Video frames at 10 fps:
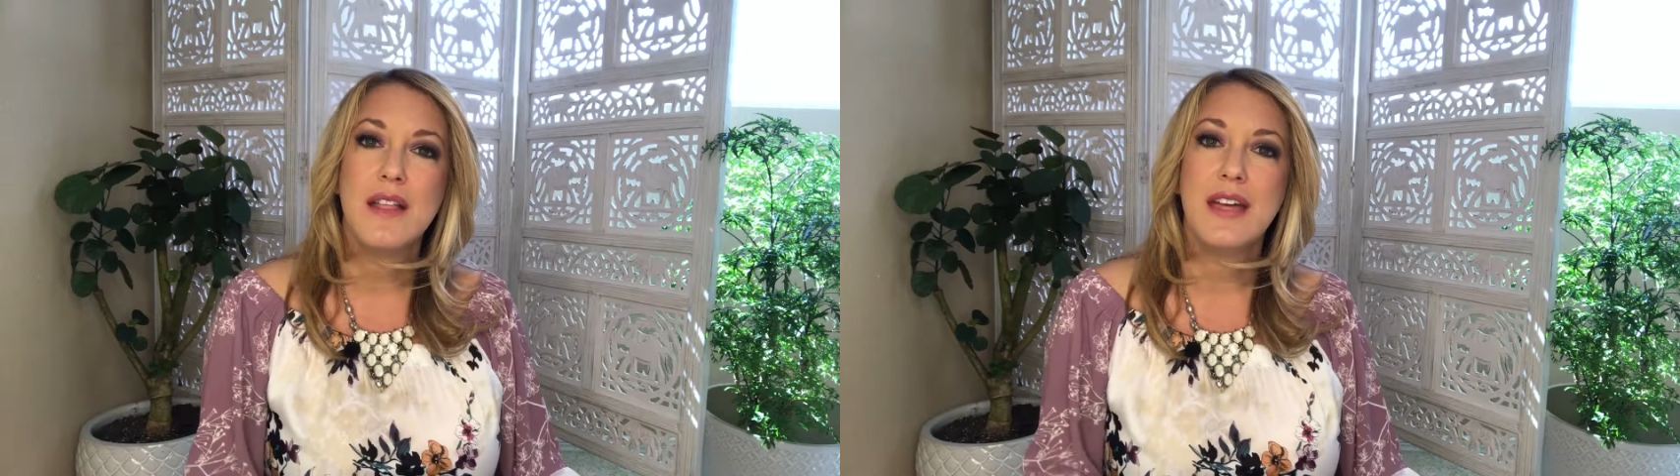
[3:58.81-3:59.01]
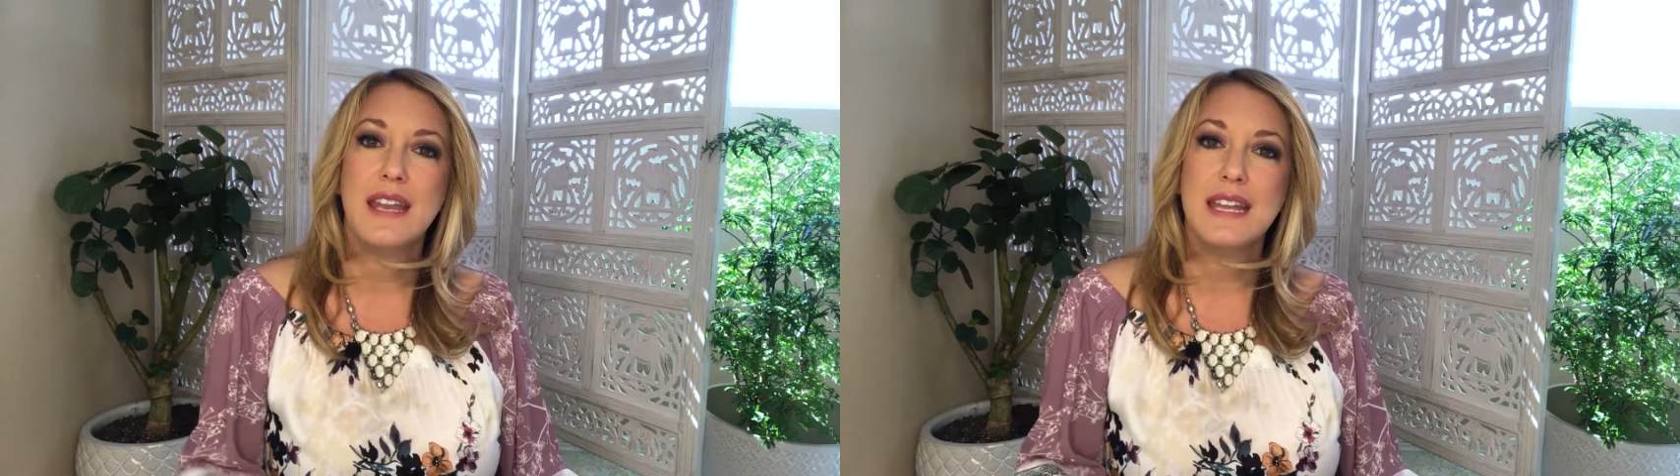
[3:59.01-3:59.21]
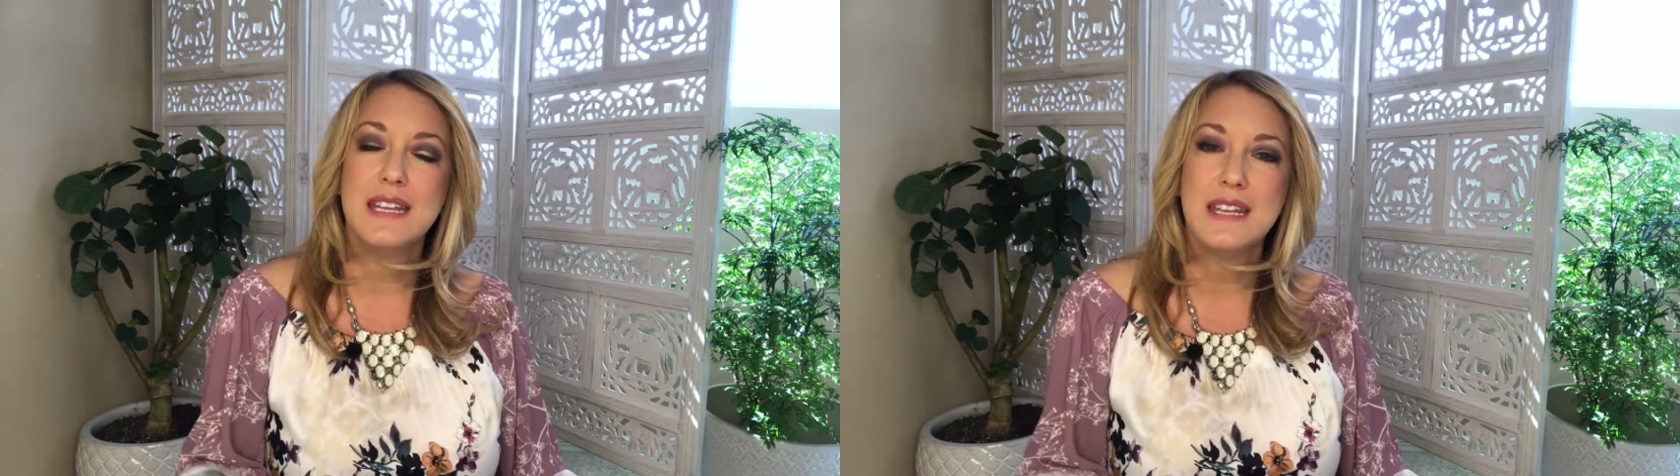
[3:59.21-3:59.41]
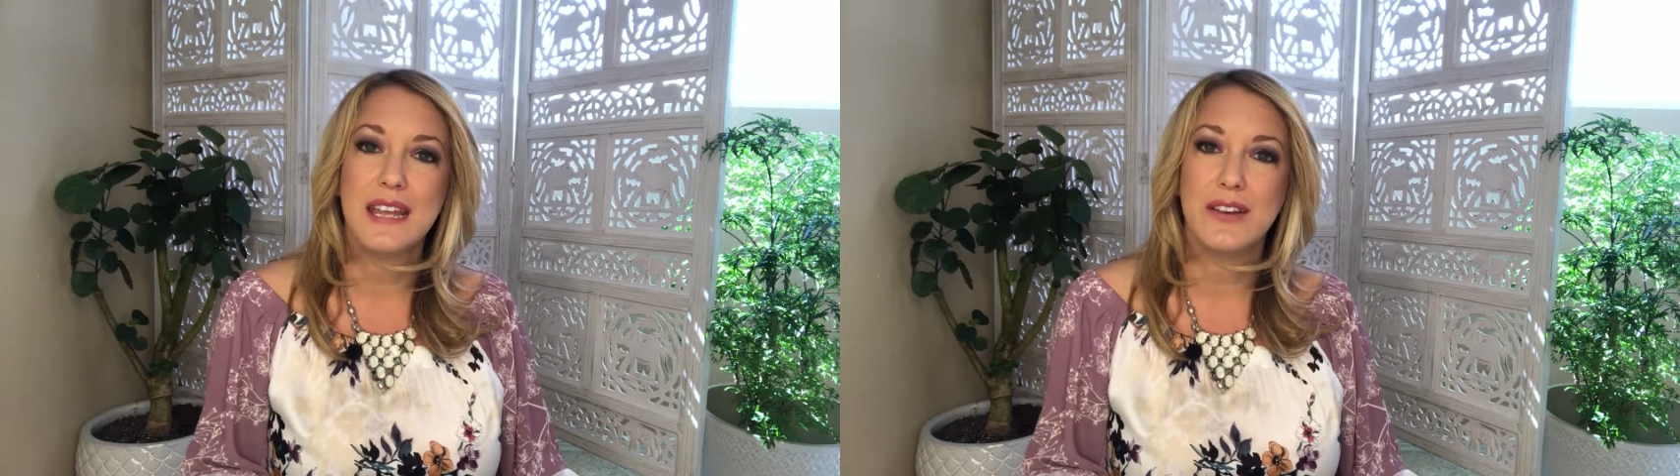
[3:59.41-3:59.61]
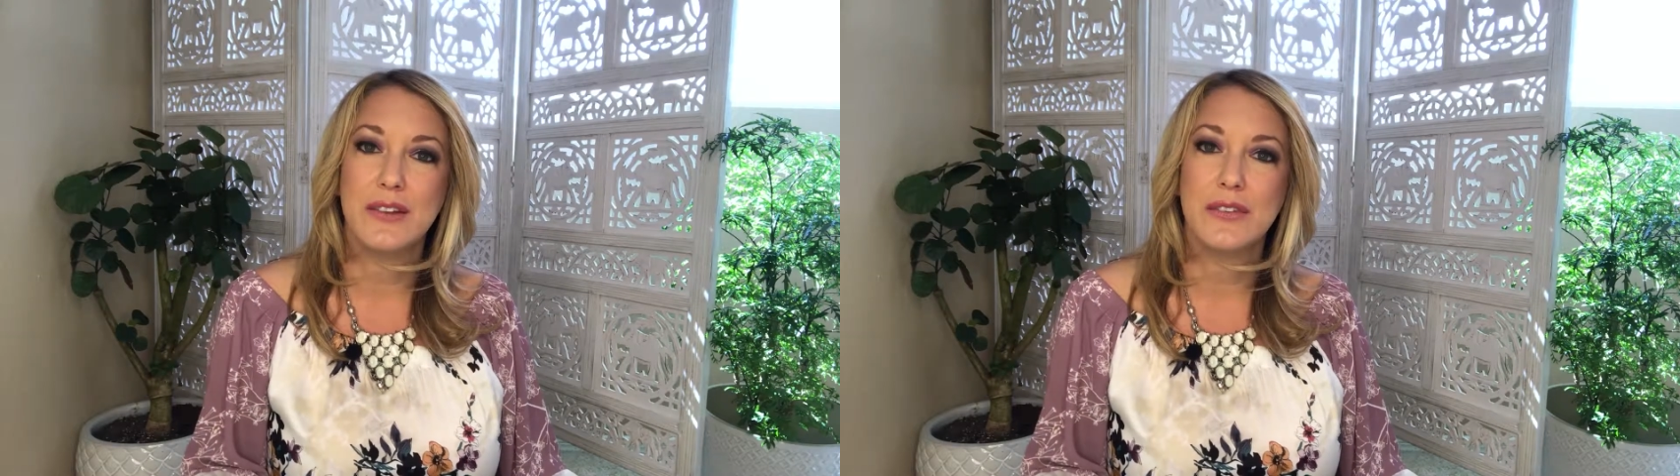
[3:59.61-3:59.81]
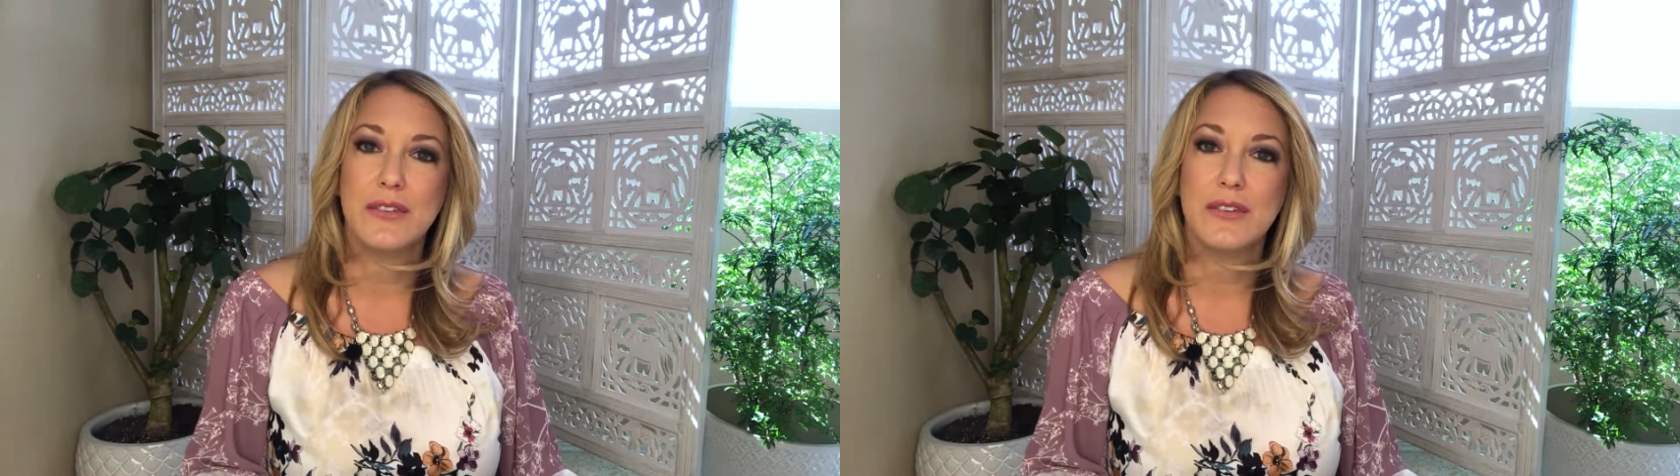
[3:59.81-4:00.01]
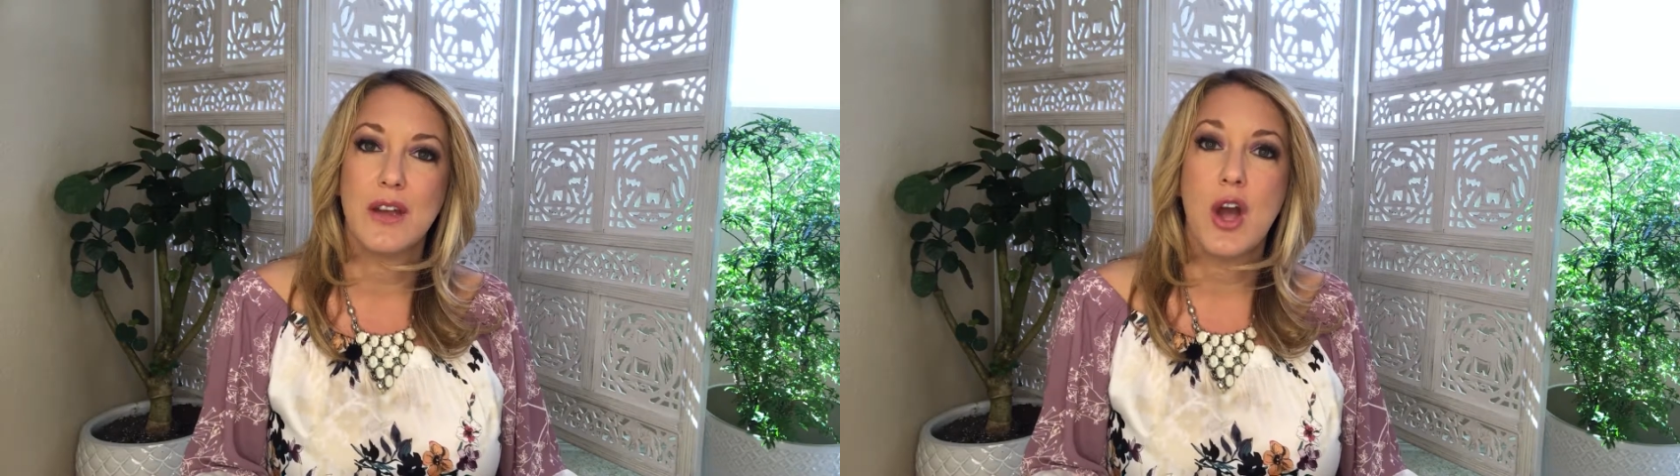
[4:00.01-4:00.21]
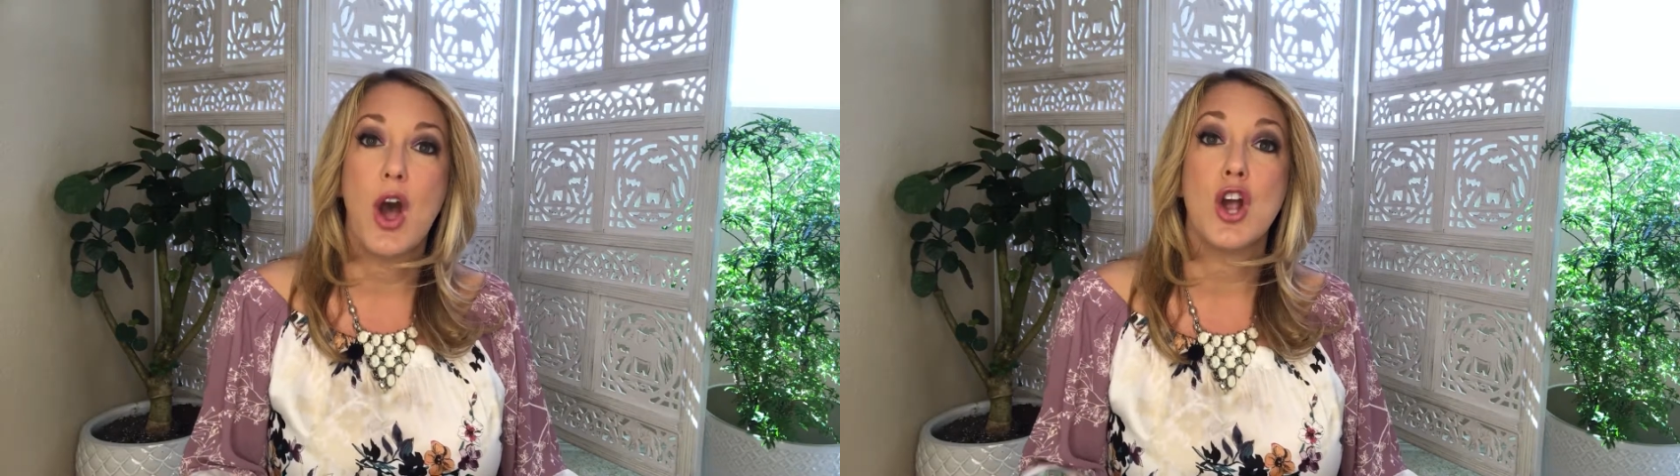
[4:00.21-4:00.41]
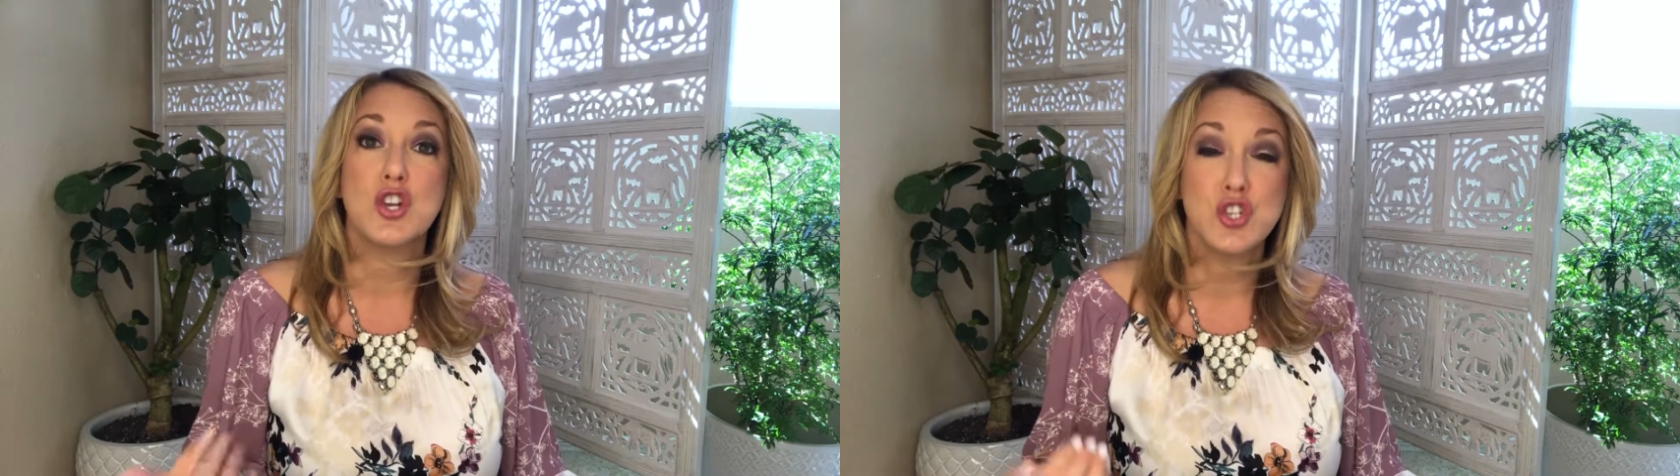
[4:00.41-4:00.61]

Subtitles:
that inhales are